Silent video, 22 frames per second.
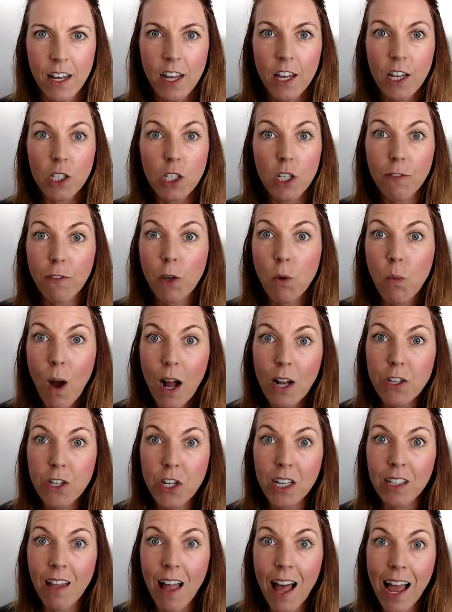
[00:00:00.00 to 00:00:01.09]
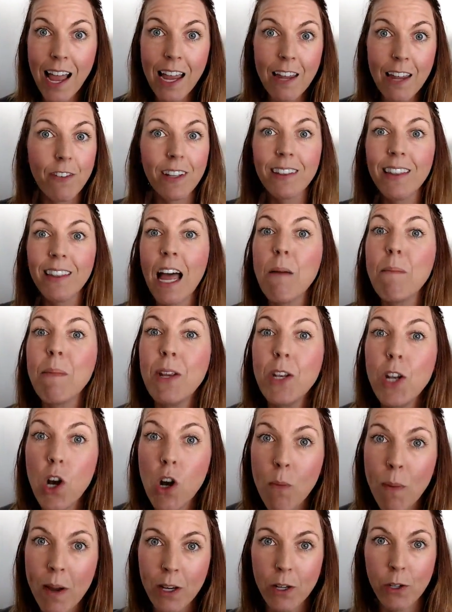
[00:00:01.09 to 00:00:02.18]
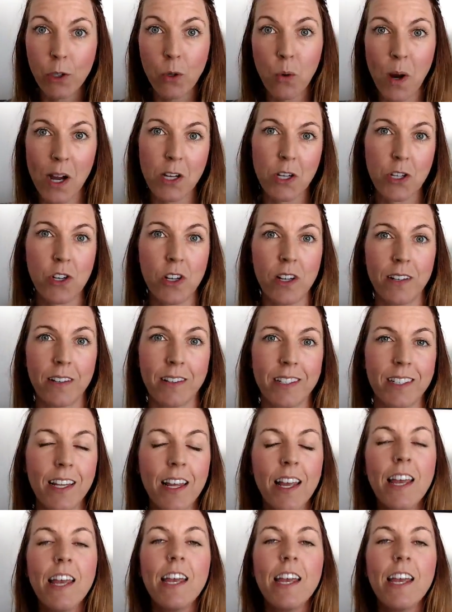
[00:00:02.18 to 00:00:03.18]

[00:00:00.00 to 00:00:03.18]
So if you're watching live, let me know about your questions.